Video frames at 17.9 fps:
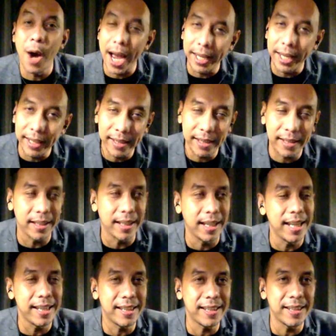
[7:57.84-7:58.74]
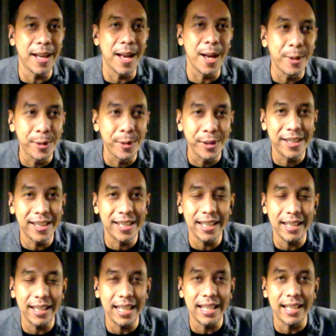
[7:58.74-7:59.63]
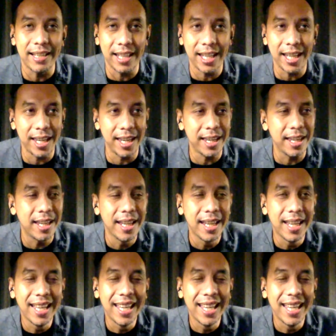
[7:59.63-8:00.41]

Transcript: wise, it sounds easy,